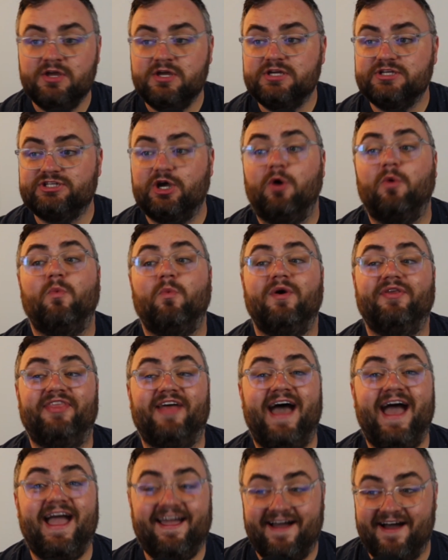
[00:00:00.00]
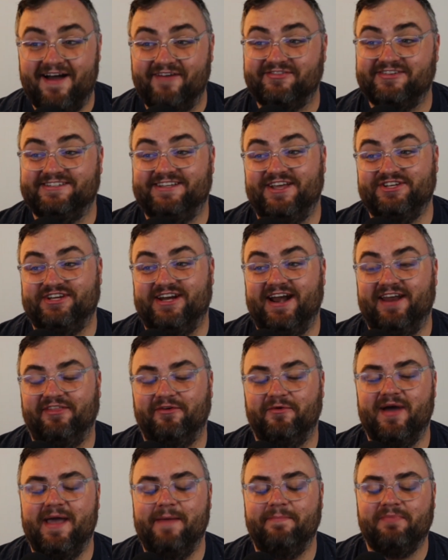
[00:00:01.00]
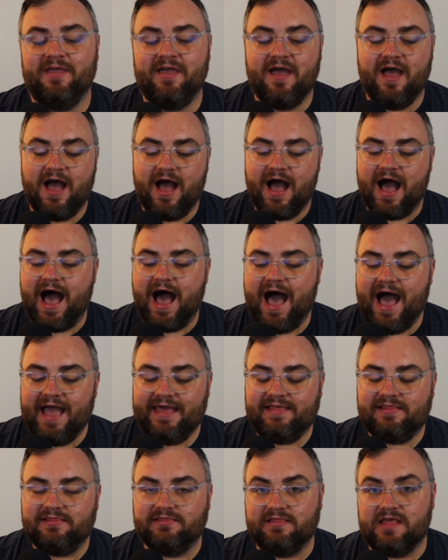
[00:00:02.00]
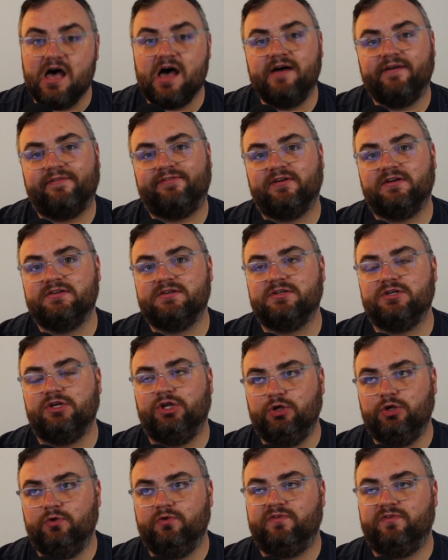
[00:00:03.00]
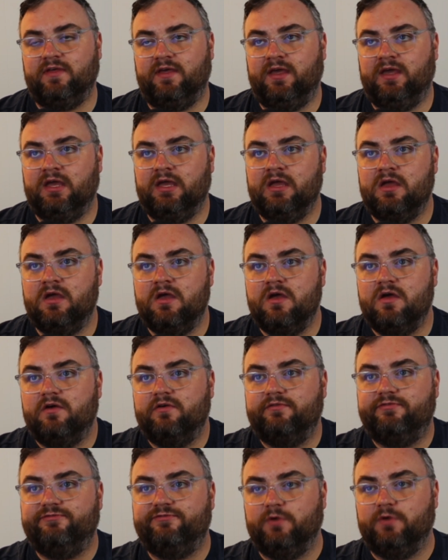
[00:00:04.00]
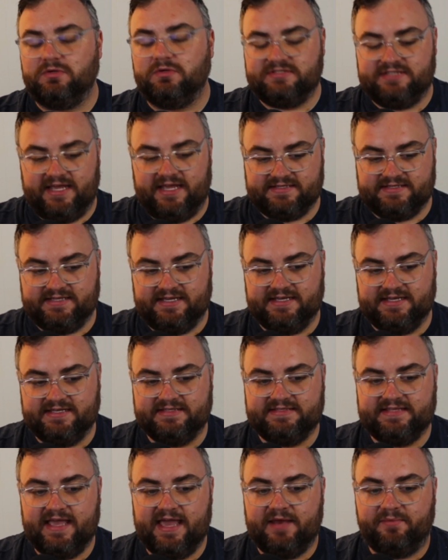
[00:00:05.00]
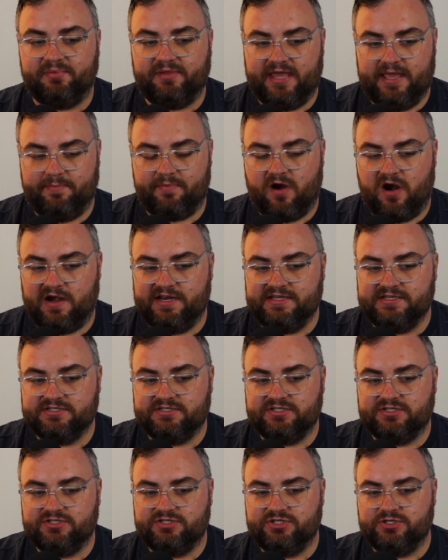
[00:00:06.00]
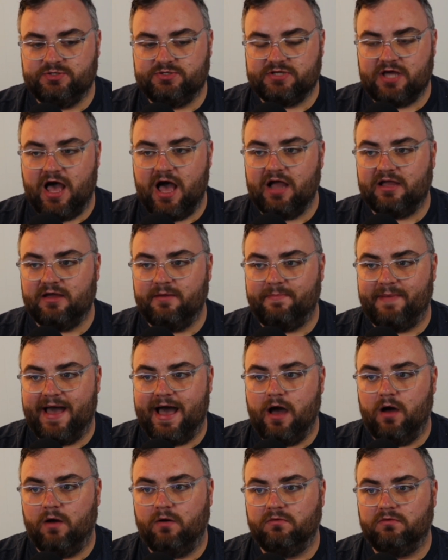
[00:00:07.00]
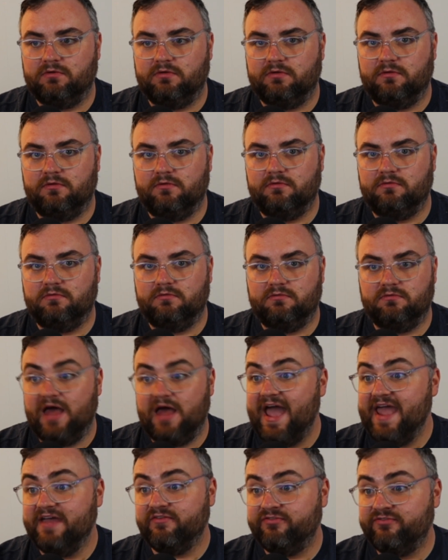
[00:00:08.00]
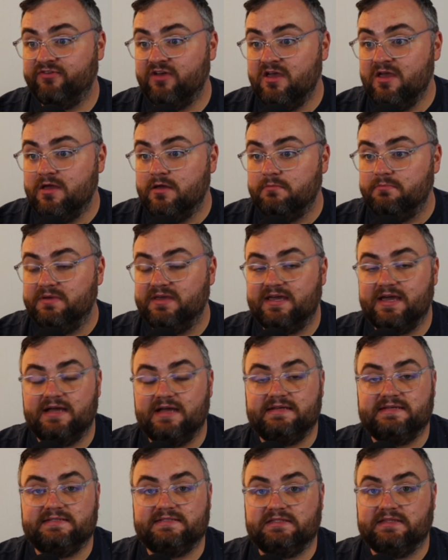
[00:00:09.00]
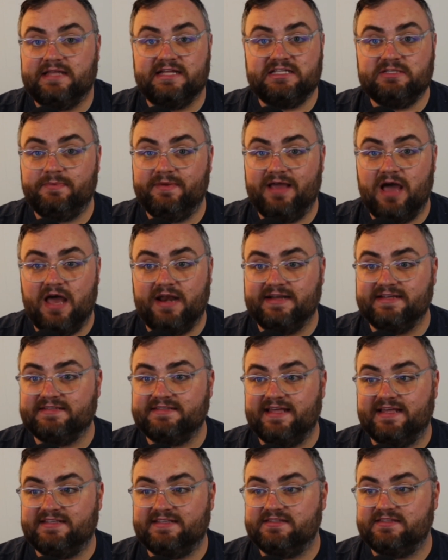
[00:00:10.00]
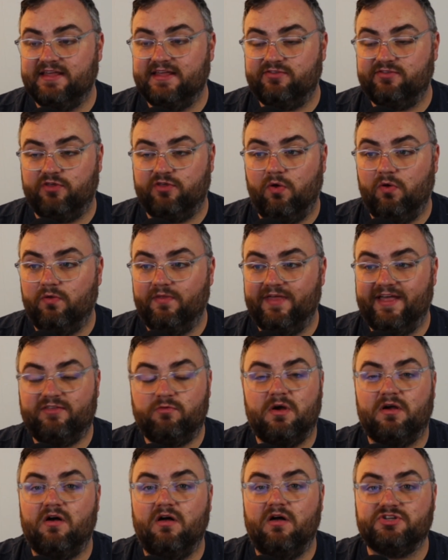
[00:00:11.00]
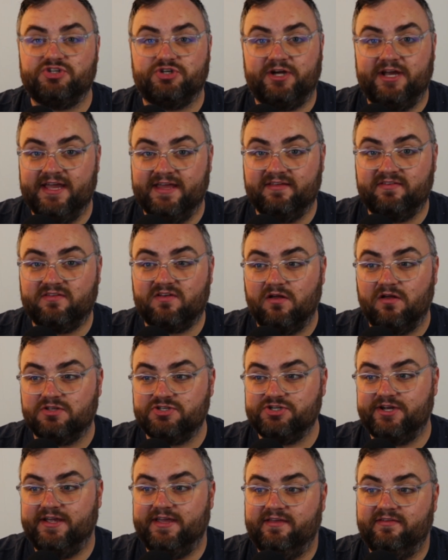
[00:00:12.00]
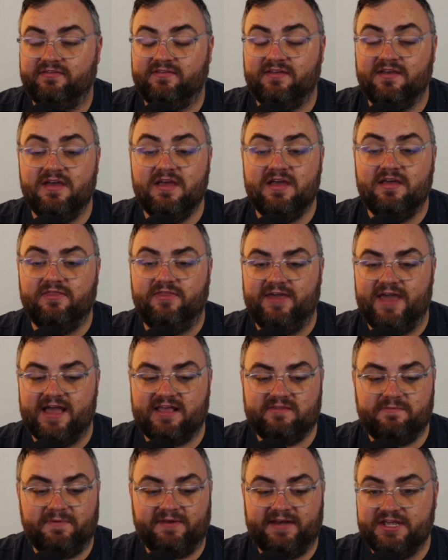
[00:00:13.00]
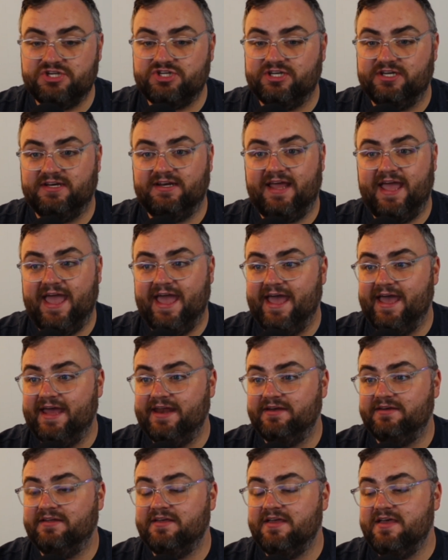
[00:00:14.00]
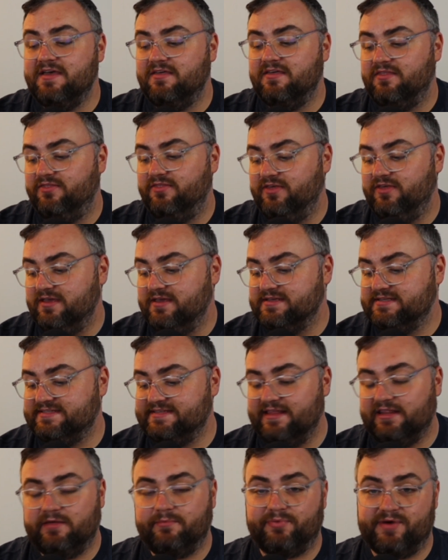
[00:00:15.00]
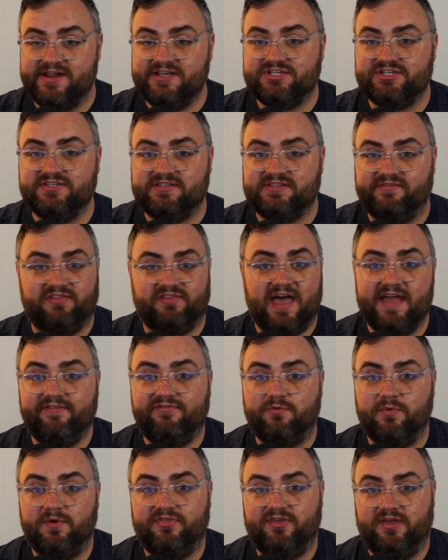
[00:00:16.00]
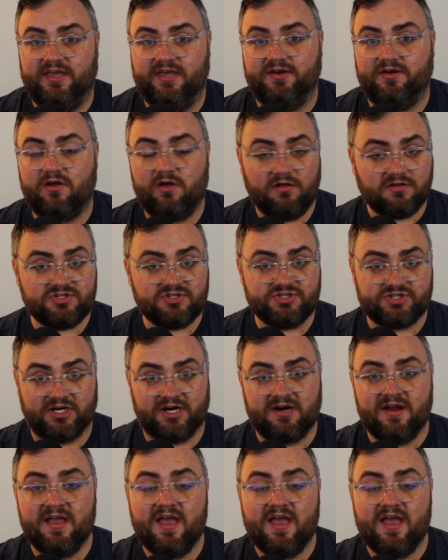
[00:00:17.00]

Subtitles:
So with that conversation out of the way, I love using folk dances and play parties to talk about life. Because let's be honest, that's what culture is. Culture is the explanation and the celebrations of life within a culture.